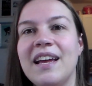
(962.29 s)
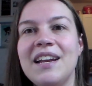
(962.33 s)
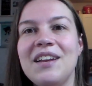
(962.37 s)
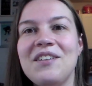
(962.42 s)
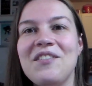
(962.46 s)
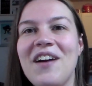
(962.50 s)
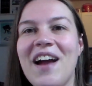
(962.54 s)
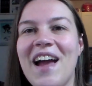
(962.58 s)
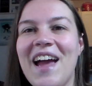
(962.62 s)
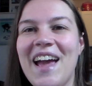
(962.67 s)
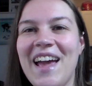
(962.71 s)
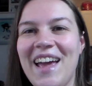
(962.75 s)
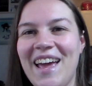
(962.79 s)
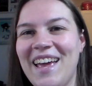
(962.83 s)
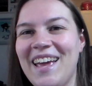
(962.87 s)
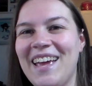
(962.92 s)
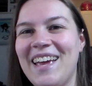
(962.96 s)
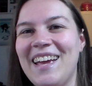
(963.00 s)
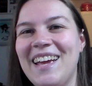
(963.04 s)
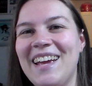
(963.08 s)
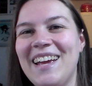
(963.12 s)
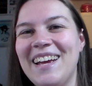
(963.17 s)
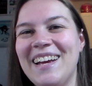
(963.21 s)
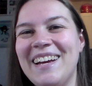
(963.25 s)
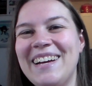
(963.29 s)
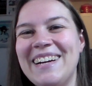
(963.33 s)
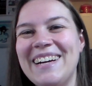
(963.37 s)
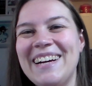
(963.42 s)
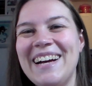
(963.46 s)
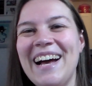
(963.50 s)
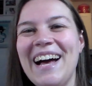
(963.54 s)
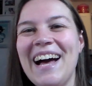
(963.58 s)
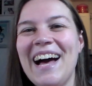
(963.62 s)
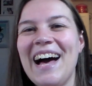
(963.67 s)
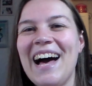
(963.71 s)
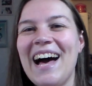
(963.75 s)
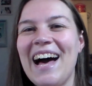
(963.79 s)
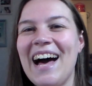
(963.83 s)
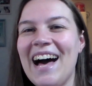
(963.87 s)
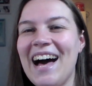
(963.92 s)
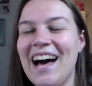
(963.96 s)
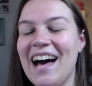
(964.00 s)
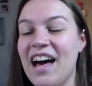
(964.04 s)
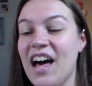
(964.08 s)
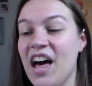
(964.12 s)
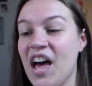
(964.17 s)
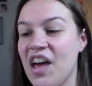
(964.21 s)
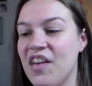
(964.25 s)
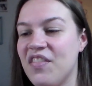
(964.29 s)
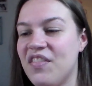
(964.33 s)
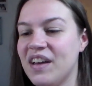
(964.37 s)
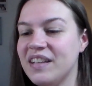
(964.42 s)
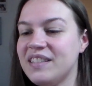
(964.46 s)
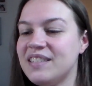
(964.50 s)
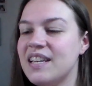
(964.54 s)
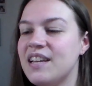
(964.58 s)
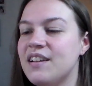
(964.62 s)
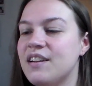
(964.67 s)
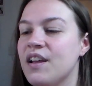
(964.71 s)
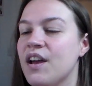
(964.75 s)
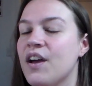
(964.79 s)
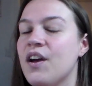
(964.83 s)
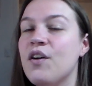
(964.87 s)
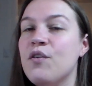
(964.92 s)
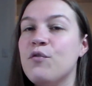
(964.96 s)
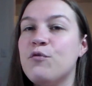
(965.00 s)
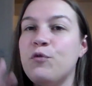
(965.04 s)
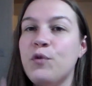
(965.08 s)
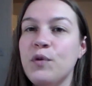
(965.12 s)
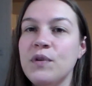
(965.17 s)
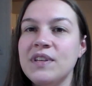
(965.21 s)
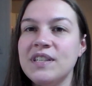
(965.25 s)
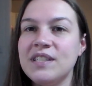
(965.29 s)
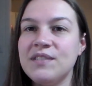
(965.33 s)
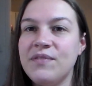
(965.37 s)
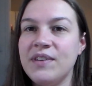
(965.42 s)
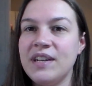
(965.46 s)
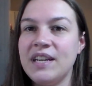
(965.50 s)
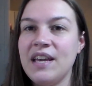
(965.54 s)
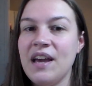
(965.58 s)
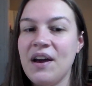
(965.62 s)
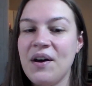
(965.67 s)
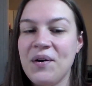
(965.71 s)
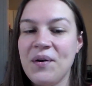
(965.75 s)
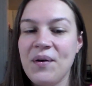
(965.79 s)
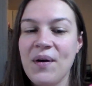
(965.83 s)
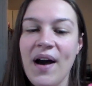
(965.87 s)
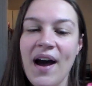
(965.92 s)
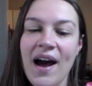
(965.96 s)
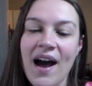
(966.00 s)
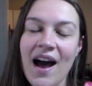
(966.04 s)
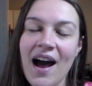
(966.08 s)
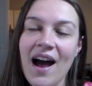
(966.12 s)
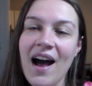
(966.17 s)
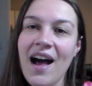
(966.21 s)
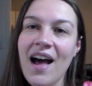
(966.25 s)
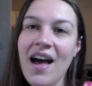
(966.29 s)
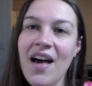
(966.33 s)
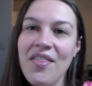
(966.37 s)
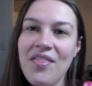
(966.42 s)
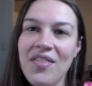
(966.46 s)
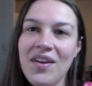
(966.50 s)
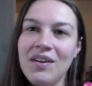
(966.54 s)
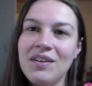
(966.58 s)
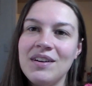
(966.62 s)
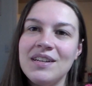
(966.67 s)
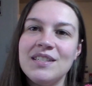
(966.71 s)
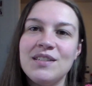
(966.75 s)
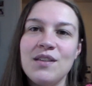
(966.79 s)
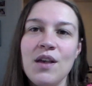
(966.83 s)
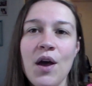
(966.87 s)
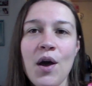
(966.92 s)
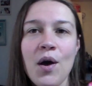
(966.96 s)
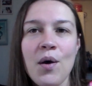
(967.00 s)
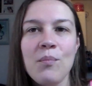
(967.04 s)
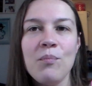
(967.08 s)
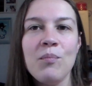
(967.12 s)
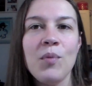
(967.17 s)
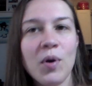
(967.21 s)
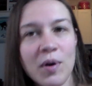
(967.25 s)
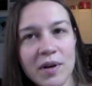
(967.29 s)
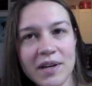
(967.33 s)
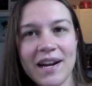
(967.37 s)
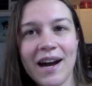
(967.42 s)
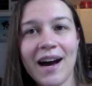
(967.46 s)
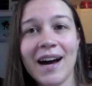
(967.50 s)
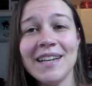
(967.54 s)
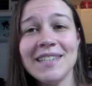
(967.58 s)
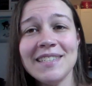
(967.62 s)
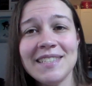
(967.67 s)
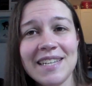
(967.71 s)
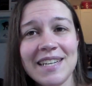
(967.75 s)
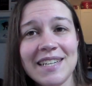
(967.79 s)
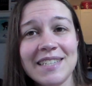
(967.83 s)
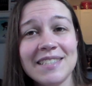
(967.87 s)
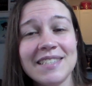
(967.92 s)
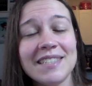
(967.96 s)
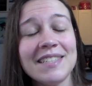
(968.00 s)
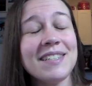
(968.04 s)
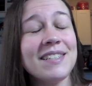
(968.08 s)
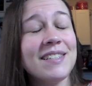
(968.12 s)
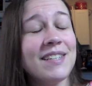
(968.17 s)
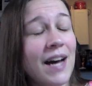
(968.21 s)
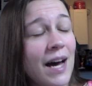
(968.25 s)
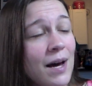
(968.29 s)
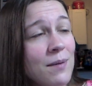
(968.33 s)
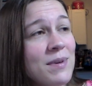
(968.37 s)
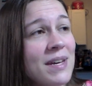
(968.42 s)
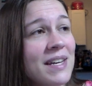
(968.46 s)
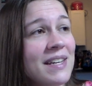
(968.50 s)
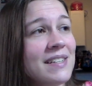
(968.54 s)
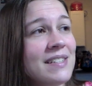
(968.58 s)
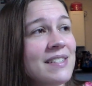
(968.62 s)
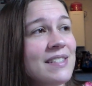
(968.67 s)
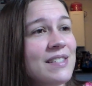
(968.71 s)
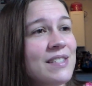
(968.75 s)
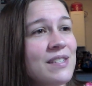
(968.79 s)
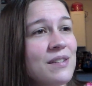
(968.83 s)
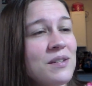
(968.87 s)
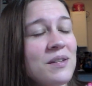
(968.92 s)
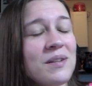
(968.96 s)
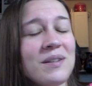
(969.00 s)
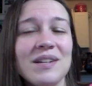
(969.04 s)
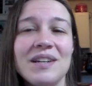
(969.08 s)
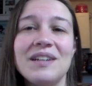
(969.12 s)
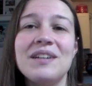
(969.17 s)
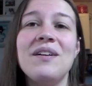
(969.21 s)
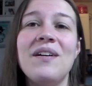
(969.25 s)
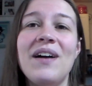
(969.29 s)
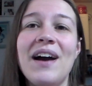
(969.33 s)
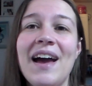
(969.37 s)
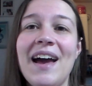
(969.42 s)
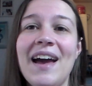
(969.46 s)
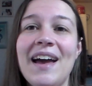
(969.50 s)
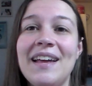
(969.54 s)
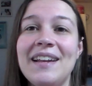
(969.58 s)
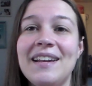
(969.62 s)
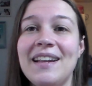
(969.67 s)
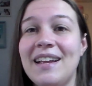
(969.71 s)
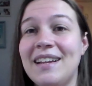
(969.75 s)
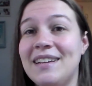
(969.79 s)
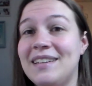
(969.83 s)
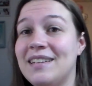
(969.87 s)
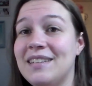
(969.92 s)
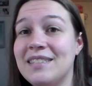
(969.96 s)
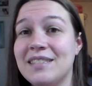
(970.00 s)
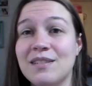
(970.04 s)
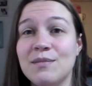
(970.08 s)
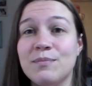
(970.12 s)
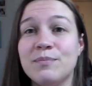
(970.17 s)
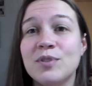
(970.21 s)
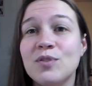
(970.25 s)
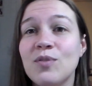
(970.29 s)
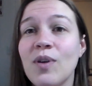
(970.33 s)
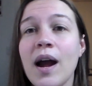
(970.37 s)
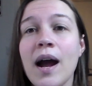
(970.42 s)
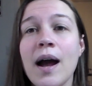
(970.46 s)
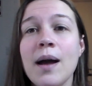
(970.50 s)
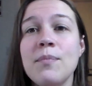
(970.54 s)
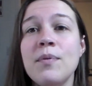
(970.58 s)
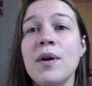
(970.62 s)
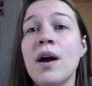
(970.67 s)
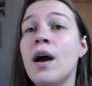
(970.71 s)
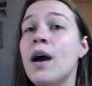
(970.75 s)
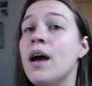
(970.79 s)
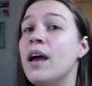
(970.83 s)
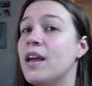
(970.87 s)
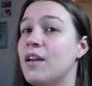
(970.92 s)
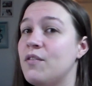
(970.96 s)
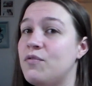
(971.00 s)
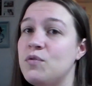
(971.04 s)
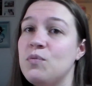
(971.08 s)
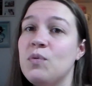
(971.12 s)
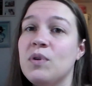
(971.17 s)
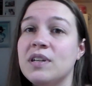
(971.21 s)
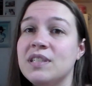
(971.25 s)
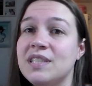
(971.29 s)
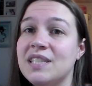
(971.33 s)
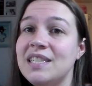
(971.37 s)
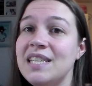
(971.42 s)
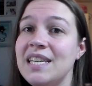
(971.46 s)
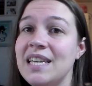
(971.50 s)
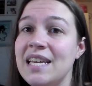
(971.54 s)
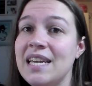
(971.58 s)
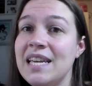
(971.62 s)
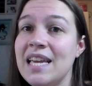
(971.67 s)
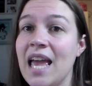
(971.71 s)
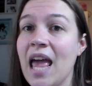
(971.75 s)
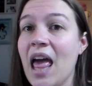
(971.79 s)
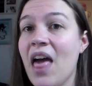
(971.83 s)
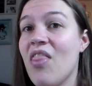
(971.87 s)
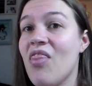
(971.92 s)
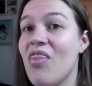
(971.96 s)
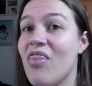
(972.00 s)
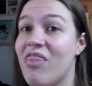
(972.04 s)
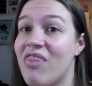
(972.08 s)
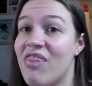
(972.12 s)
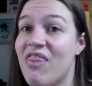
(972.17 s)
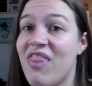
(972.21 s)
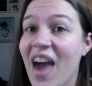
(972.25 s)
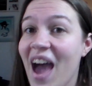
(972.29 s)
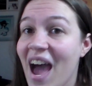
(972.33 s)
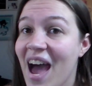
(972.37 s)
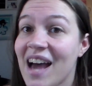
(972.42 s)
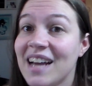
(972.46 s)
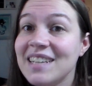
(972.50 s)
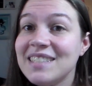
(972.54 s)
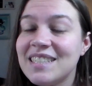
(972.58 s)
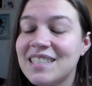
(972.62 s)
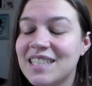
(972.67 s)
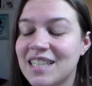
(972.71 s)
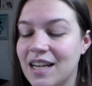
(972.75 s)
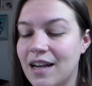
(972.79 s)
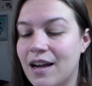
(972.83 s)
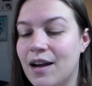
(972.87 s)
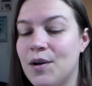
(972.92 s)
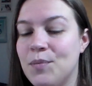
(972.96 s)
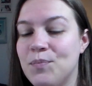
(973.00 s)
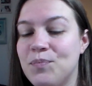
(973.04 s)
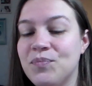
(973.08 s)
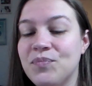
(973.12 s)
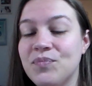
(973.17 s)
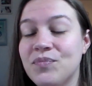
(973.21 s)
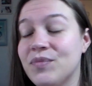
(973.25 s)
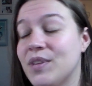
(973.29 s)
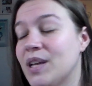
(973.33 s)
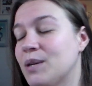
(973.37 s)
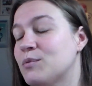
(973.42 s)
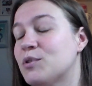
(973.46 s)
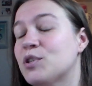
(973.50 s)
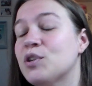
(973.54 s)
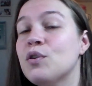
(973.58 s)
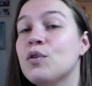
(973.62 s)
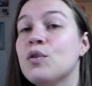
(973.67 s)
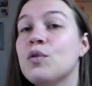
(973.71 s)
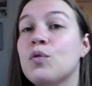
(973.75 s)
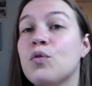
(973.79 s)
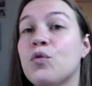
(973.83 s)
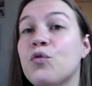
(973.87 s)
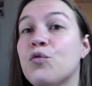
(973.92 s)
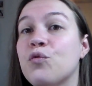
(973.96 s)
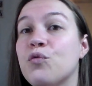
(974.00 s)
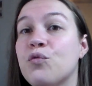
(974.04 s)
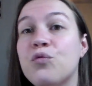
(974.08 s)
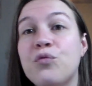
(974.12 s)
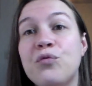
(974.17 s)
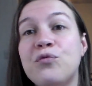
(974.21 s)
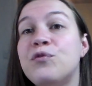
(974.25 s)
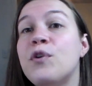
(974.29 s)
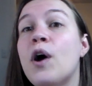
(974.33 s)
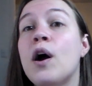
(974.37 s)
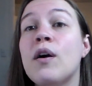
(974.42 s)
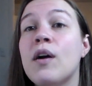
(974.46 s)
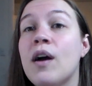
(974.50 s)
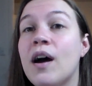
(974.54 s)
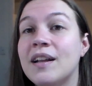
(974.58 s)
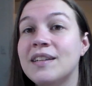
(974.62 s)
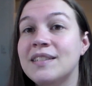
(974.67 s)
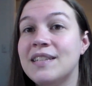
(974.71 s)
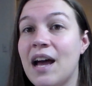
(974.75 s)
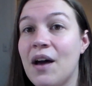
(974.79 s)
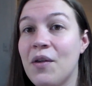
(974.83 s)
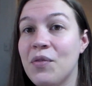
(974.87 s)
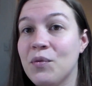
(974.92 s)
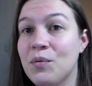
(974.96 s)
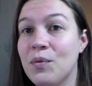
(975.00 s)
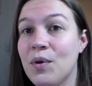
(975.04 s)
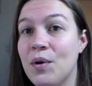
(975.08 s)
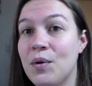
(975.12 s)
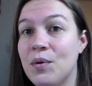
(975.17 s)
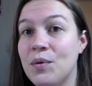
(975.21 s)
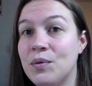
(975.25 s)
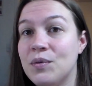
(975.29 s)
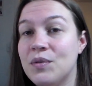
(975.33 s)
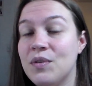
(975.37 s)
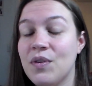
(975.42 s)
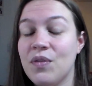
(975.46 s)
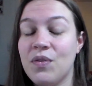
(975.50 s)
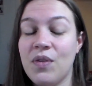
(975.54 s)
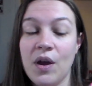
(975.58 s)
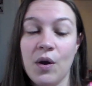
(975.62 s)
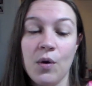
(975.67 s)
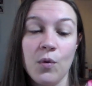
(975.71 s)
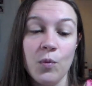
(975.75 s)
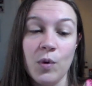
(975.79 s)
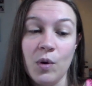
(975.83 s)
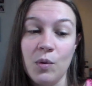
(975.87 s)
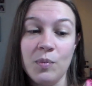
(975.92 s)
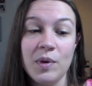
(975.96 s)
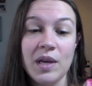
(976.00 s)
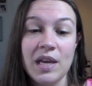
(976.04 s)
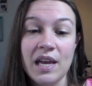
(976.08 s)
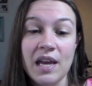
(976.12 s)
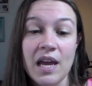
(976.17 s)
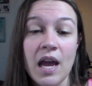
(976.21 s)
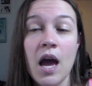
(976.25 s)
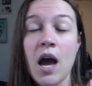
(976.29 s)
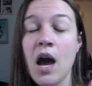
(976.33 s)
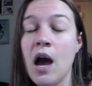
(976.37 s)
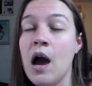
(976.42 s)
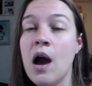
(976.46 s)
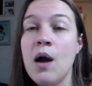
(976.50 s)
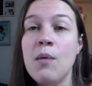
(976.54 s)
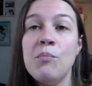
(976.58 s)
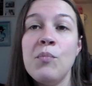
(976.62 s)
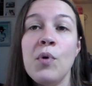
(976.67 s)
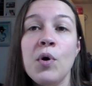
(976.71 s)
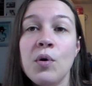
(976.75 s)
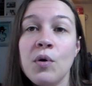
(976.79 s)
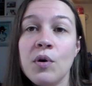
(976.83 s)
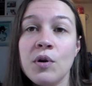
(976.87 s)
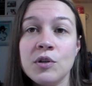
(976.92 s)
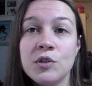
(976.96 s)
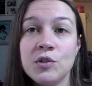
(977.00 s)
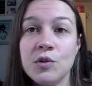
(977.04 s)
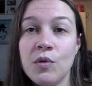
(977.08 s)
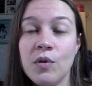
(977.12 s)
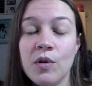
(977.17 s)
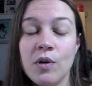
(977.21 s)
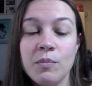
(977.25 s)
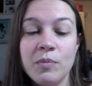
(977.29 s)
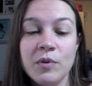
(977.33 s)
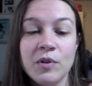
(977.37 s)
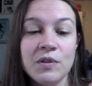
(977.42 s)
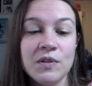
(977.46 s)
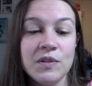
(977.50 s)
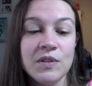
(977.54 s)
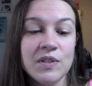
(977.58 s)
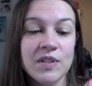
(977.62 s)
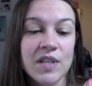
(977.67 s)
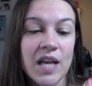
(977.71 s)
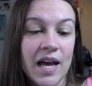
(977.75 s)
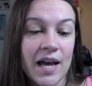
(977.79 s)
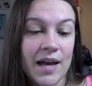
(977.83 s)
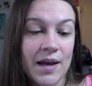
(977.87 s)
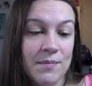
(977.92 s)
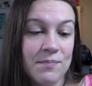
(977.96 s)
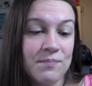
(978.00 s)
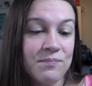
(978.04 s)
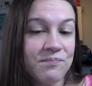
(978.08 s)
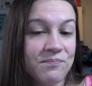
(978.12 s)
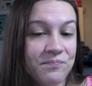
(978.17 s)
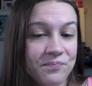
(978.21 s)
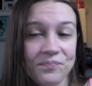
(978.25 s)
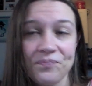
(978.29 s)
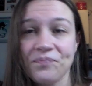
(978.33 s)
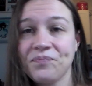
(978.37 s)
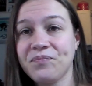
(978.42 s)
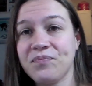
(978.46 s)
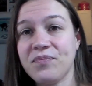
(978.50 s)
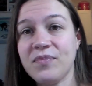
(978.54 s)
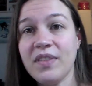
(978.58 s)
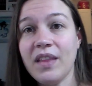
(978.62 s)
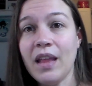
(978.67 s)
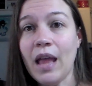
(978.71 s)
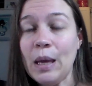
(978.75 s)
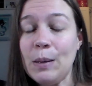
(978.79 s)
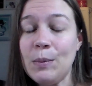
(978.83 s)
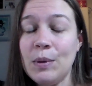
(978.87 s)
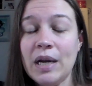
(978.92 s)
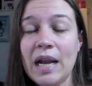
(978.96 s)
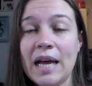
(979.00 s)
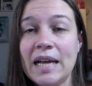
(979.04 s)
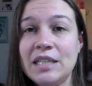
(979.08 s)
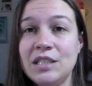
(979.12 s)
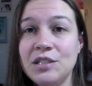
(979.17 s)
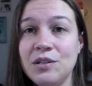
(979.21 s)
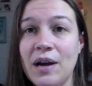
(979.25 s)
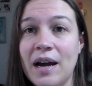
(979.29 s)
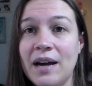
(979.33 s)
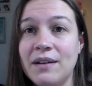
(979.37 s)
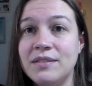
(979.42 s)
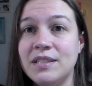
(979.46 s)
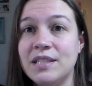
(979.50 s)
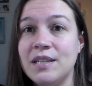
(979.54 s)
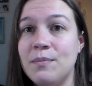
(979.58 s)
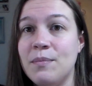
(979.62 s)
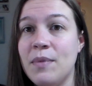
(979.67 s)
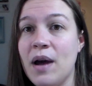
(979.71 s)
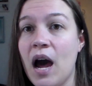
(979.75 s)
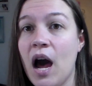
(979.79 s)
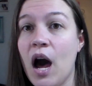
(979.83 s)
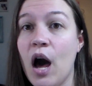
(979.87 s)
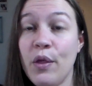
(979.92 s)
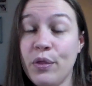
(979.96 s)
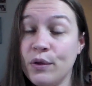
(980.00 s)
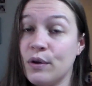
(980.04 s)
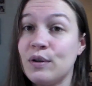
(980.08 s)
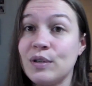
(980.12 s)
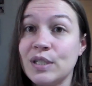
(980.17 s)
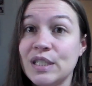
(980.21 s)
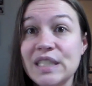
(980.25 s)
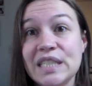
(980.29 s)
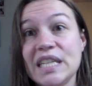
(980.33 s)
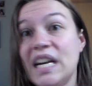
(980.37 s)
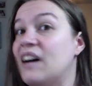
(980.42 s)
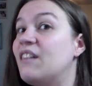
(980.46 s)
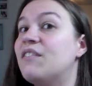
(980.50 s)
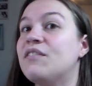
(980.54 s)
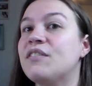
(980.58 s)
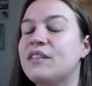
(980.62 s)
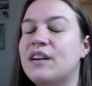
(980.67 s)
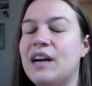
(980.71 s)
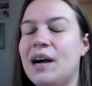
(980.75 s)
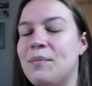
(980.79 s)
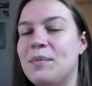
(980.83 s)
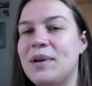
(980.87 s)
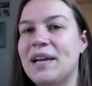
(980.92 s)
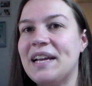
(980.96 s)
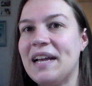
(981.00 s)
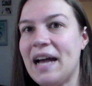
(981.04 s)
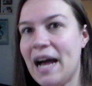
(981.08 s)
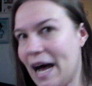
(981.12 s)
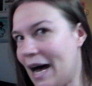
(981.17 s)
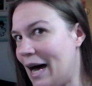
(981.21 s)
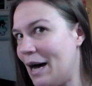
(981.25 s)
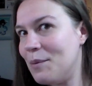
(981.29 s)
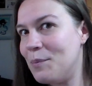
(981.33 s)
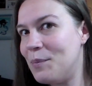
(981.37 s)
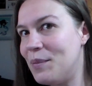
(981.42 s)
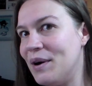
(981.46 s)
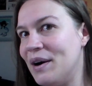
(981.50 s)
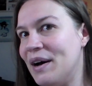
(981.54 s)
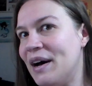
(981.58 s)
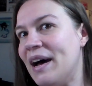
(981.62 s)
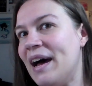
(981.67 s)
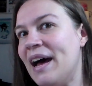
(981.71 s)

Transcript: Anyway, that's it for this video. There is more content coming, so you can go ahead and hit subscribe if you want to see that. I'm sure far on down the road there will be more Doorables, but I do have some other stuff coming up.